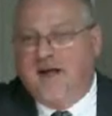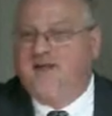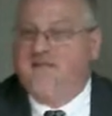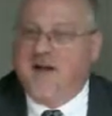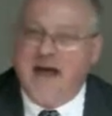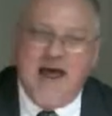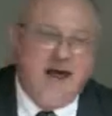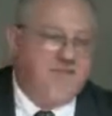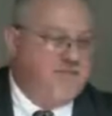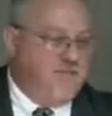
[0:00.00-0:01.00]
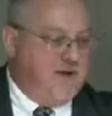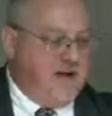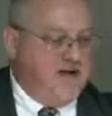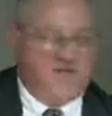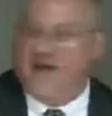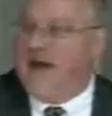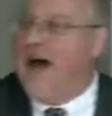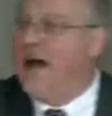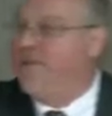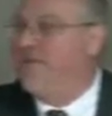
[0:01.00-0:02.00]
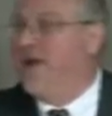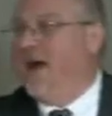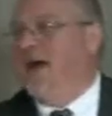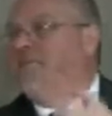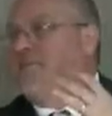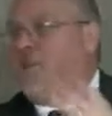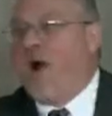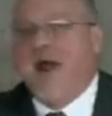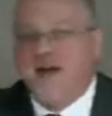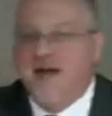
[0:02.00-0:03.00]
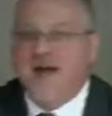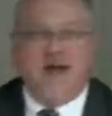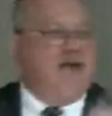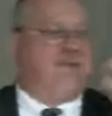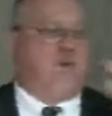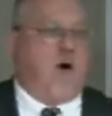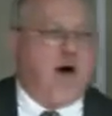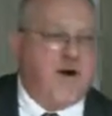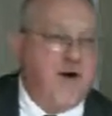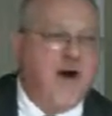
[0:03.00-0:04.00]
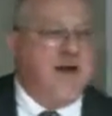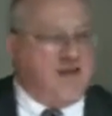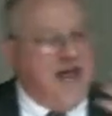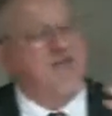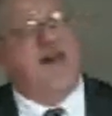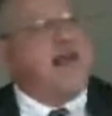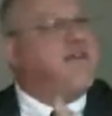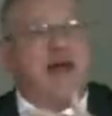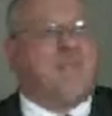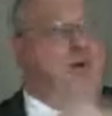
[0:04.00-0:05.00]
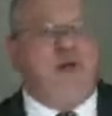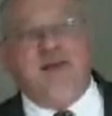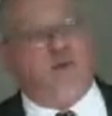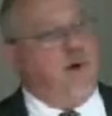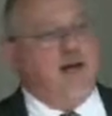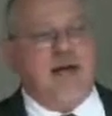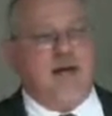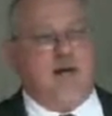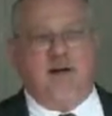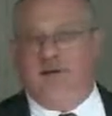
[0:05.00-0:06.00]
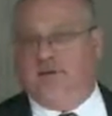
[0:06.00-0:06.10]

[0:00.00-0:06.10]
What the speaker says: He's the Lamb. He's the life. He's the bread. He's the water. David, He's everything that we need.